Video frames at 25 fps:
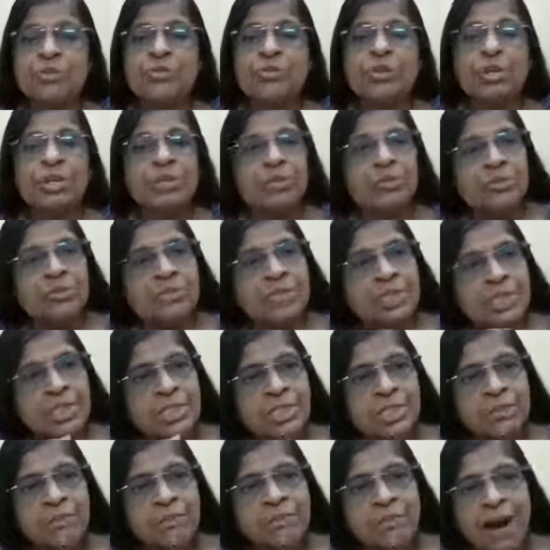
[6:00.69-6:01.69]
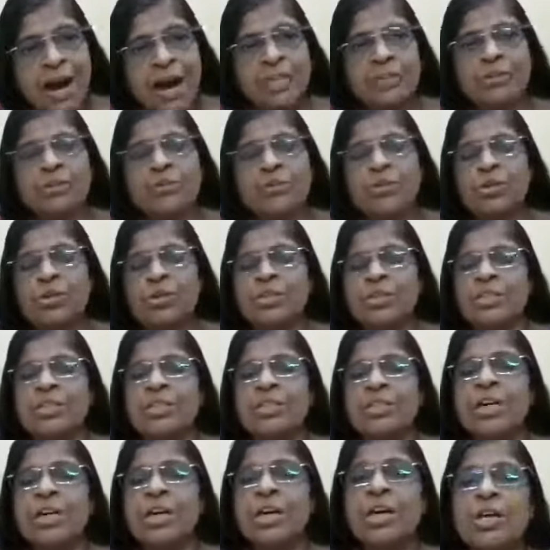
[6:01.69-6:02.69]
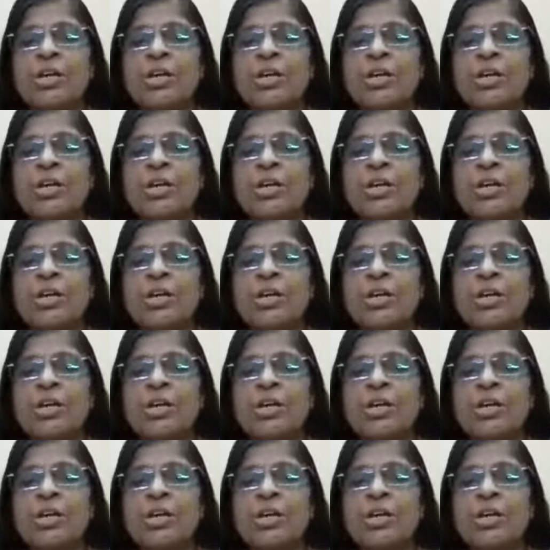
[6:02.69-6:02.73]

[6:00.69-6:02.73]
You can use it in the bath water,